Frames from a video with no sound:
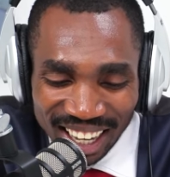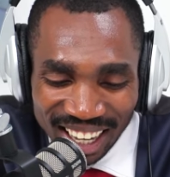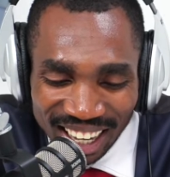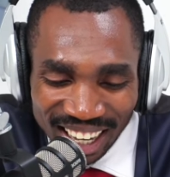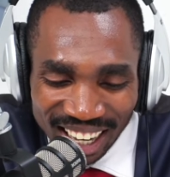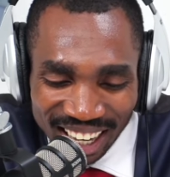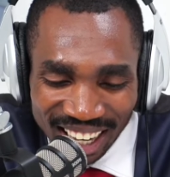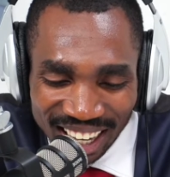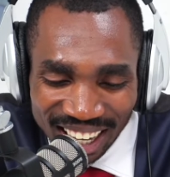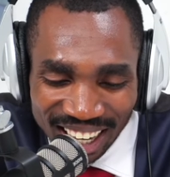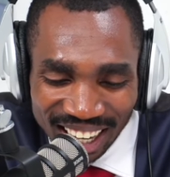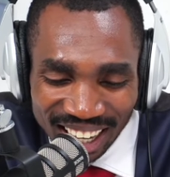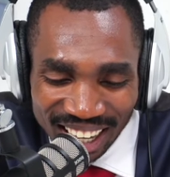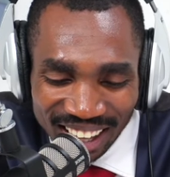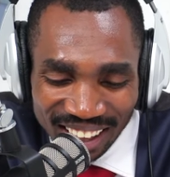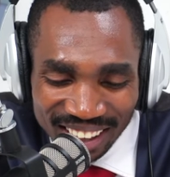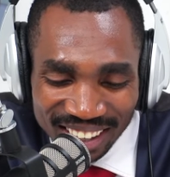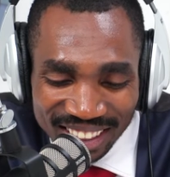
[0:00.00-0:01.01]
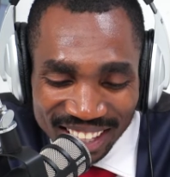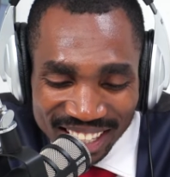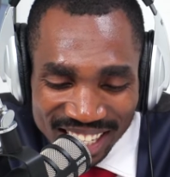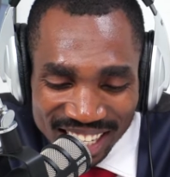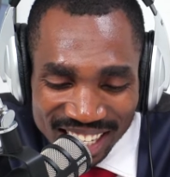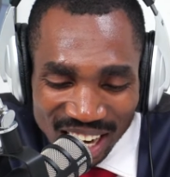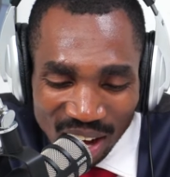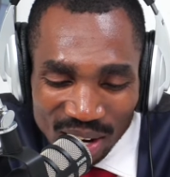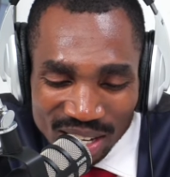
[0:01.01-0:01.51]
This
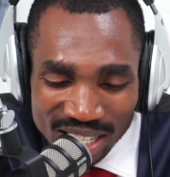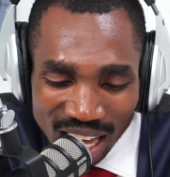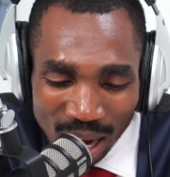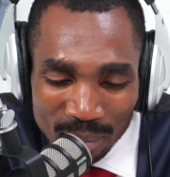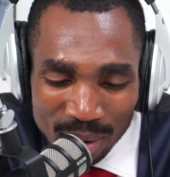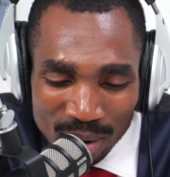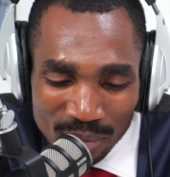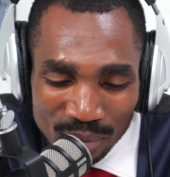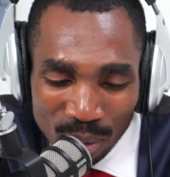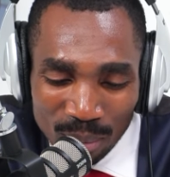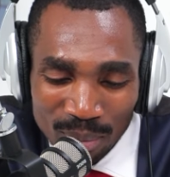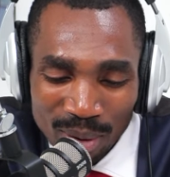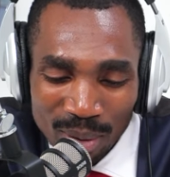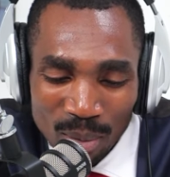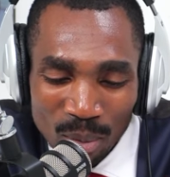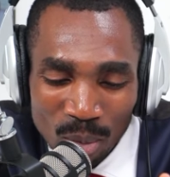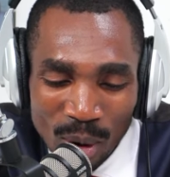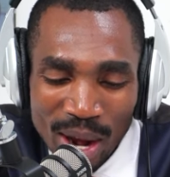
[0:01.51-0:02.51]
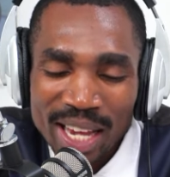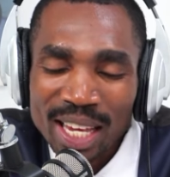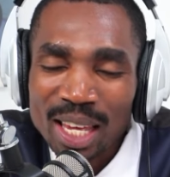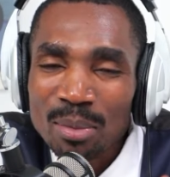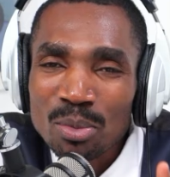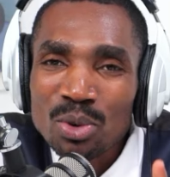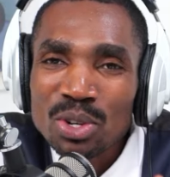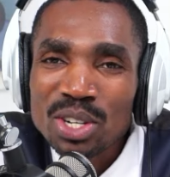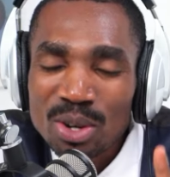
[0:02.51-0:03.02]
is now is coming from Mwengi
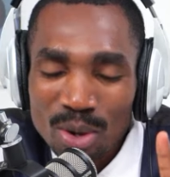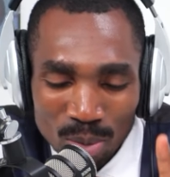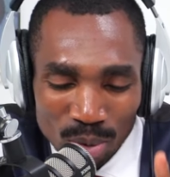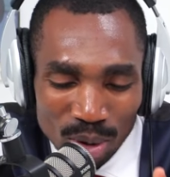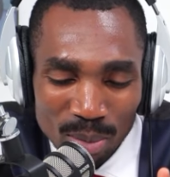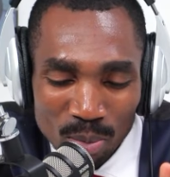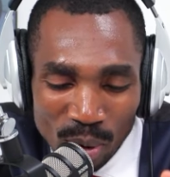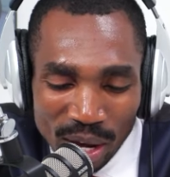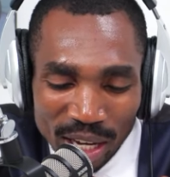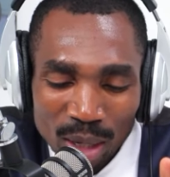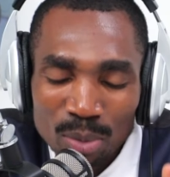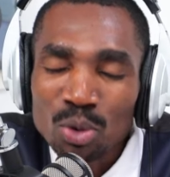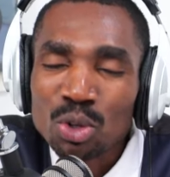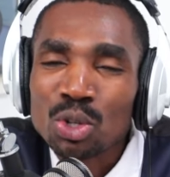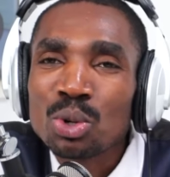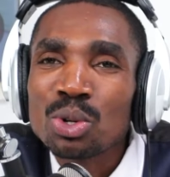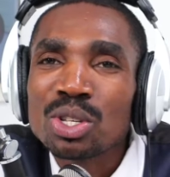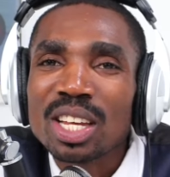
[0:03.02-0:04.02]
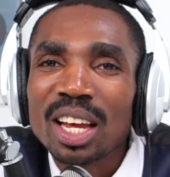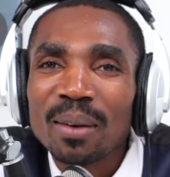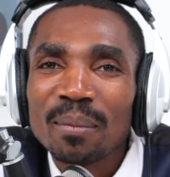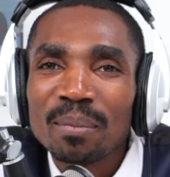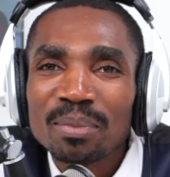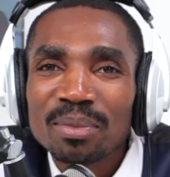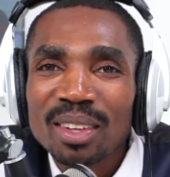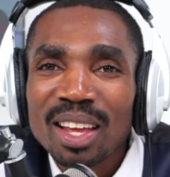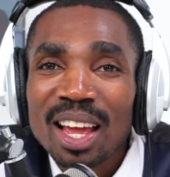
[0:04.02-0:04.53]
Mutuse.
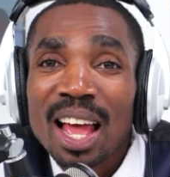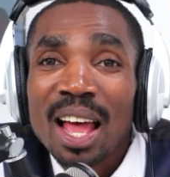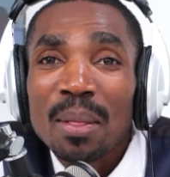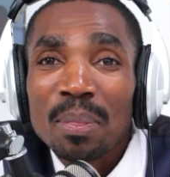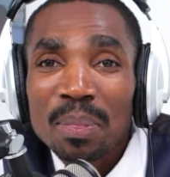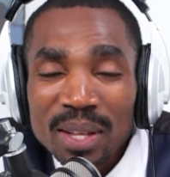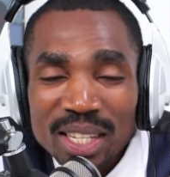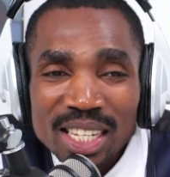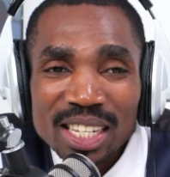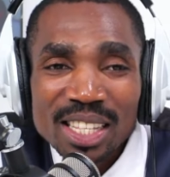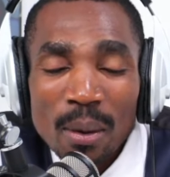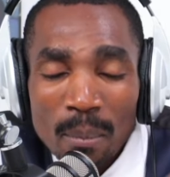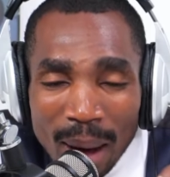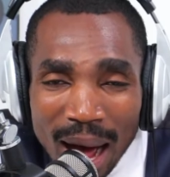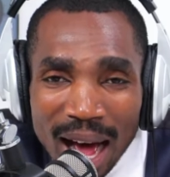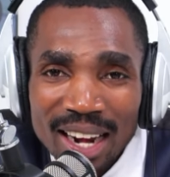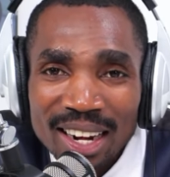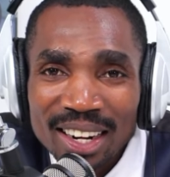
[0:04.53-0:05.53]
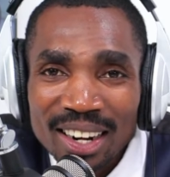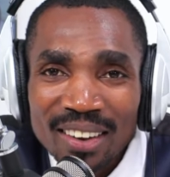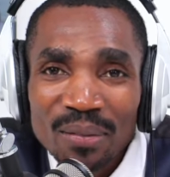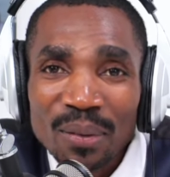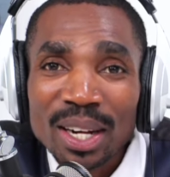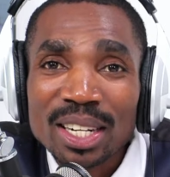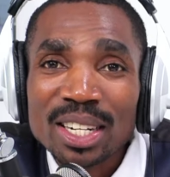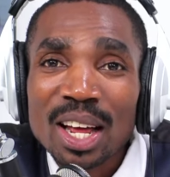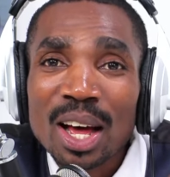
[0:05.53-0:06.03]
This is the man
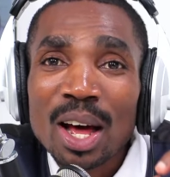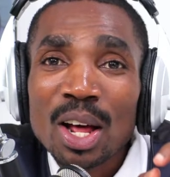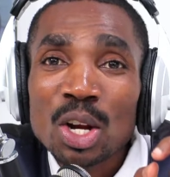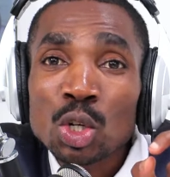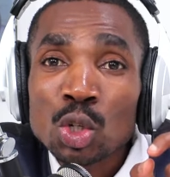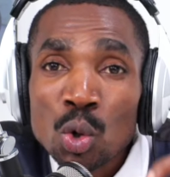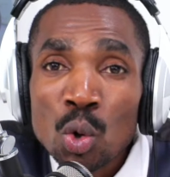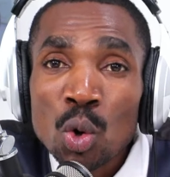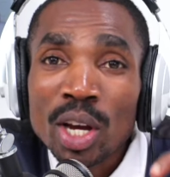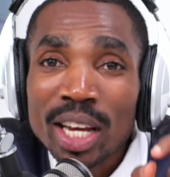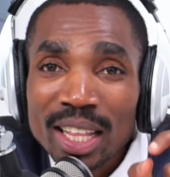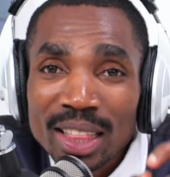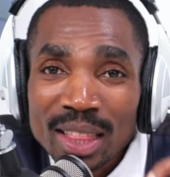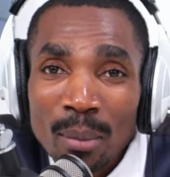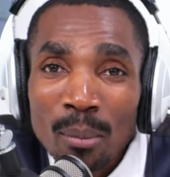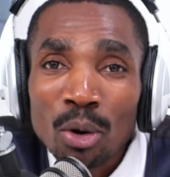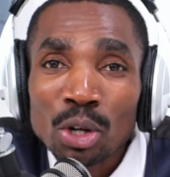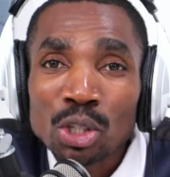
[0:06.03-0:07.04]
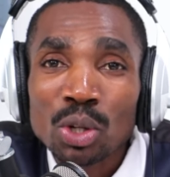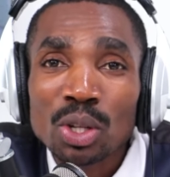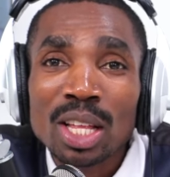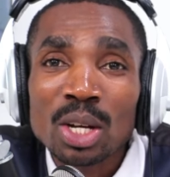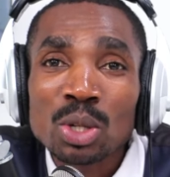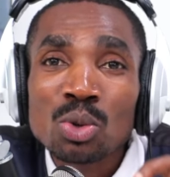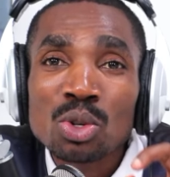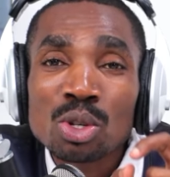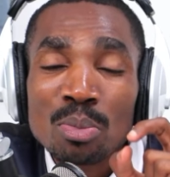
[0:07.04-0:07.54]
that took the motion
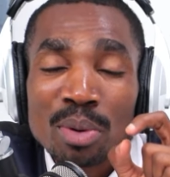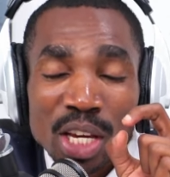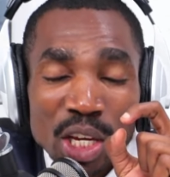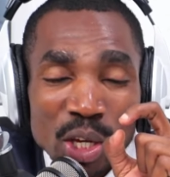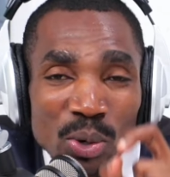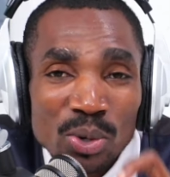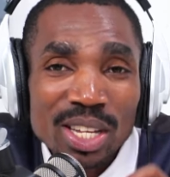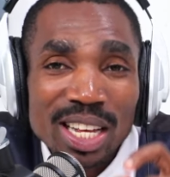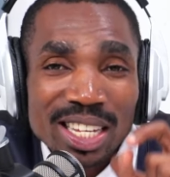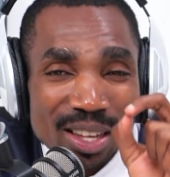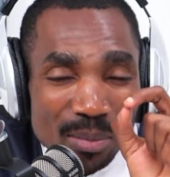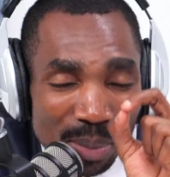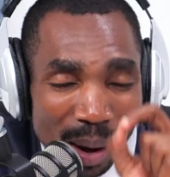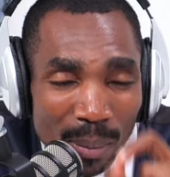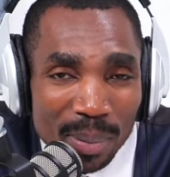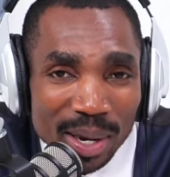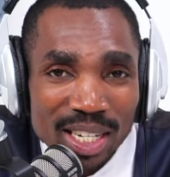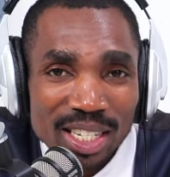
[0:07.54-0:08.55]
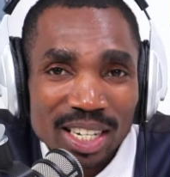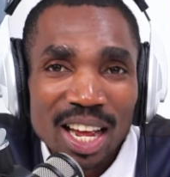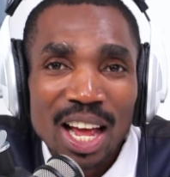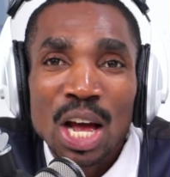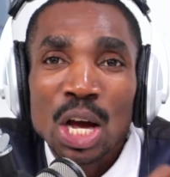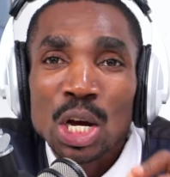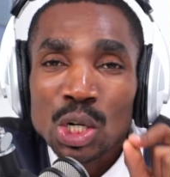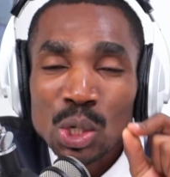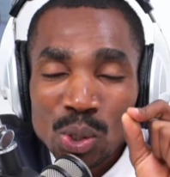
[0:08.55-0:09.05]
that was being used as a puppet
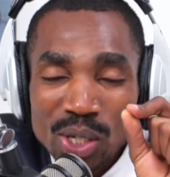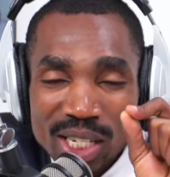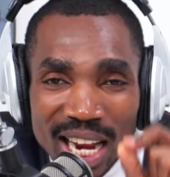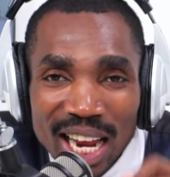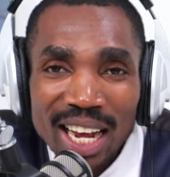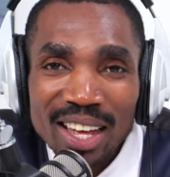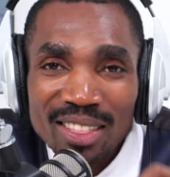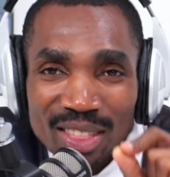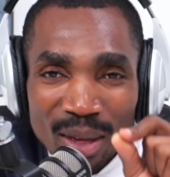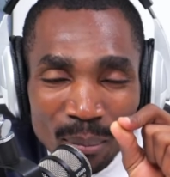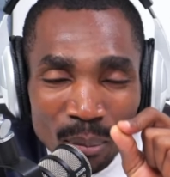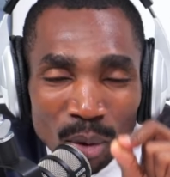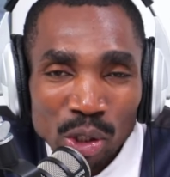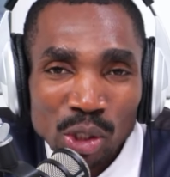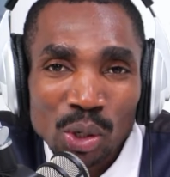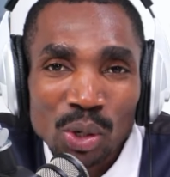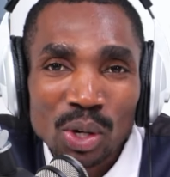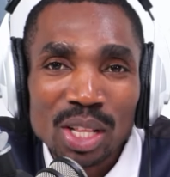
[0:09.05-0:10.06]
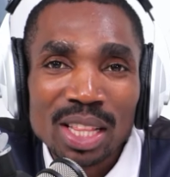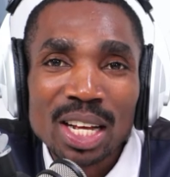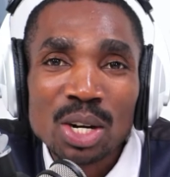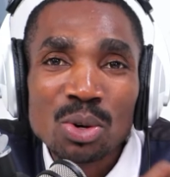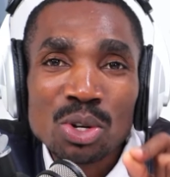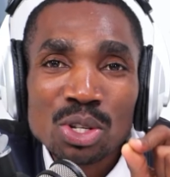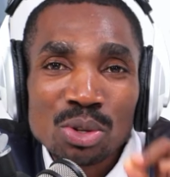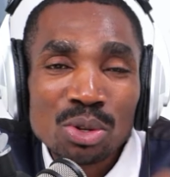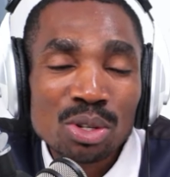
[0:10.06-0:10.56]
to take the motion that
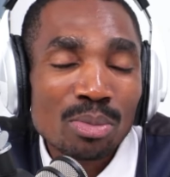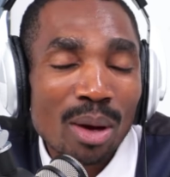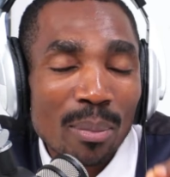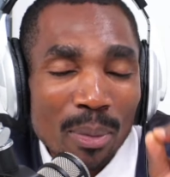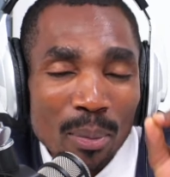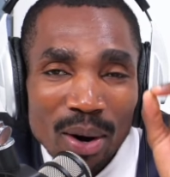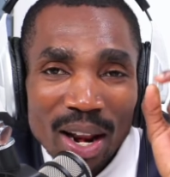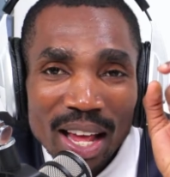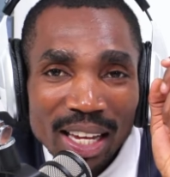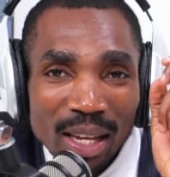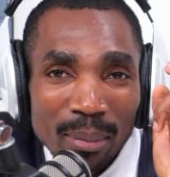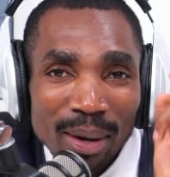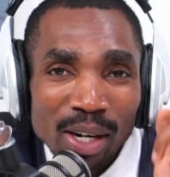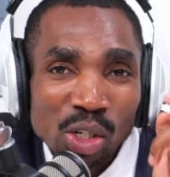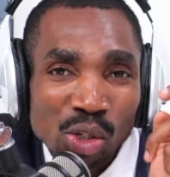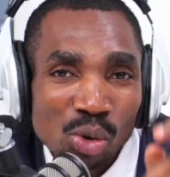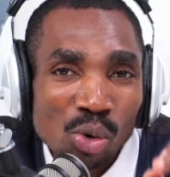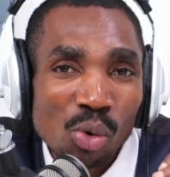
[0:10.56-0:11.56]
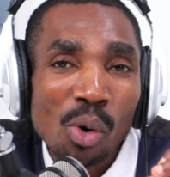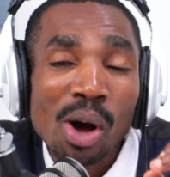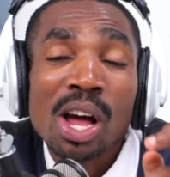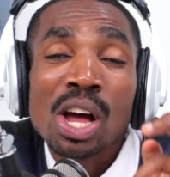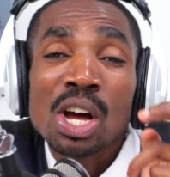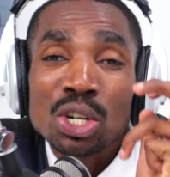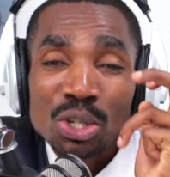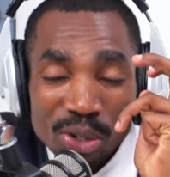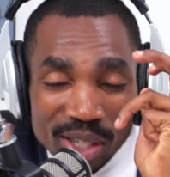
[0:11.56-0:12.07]
was used by people like Kimani Ichung'wah
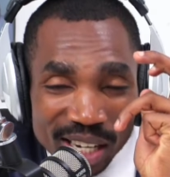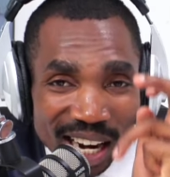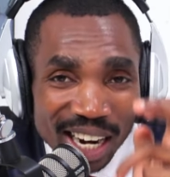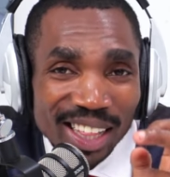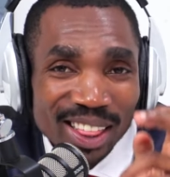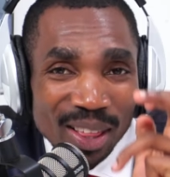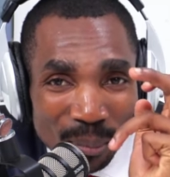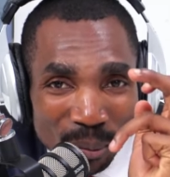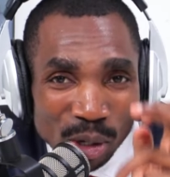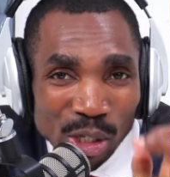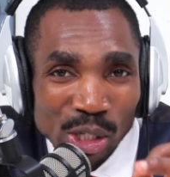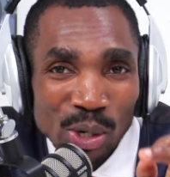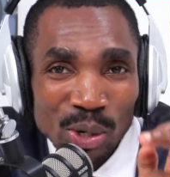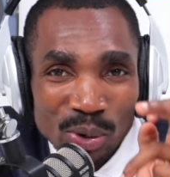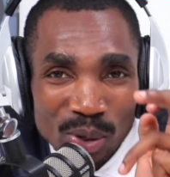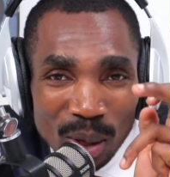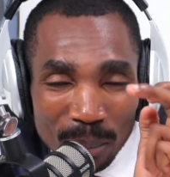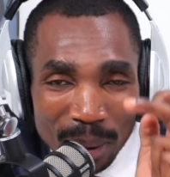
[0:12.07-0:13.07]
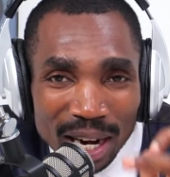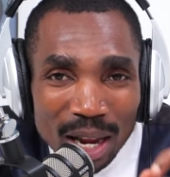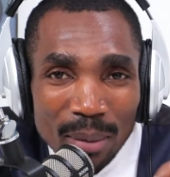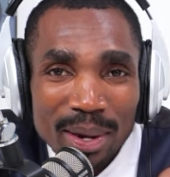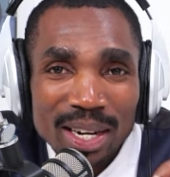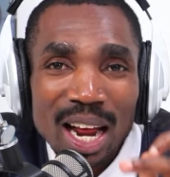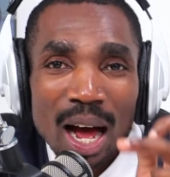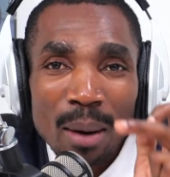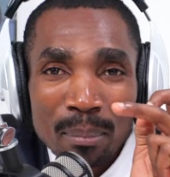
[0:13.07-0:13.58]
to take the motion to the
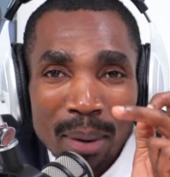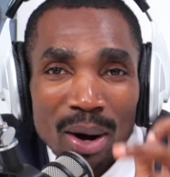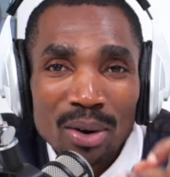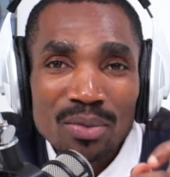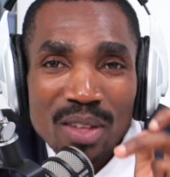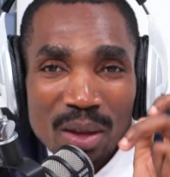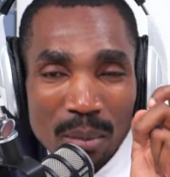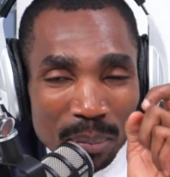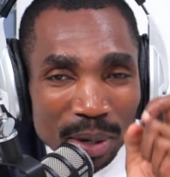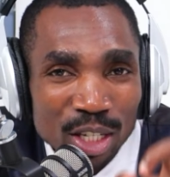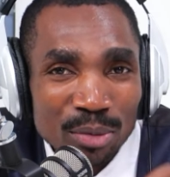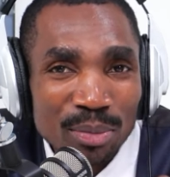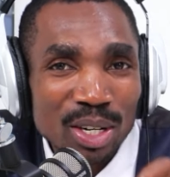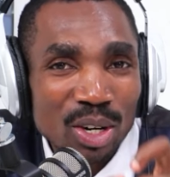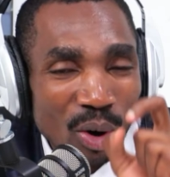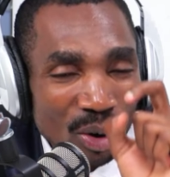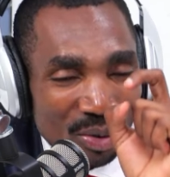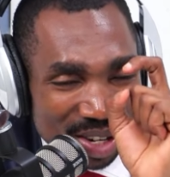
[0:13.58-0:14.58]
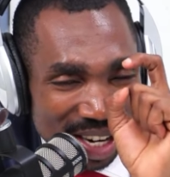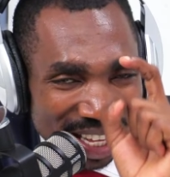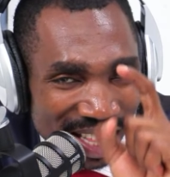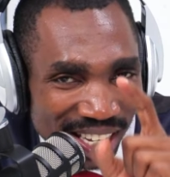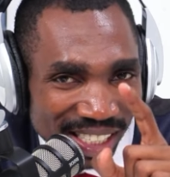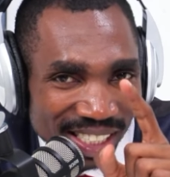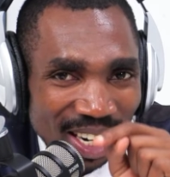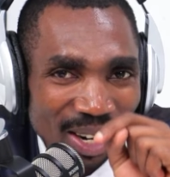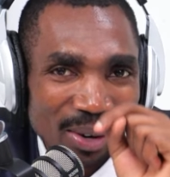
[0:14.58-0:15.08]
parliament about the impeachment of
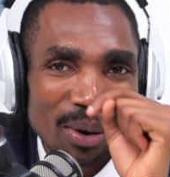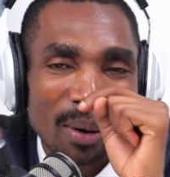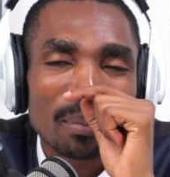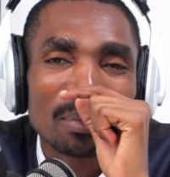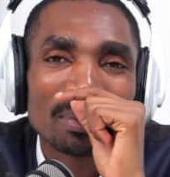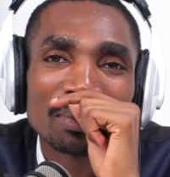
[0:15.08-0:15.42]
Rigathi Gachagua.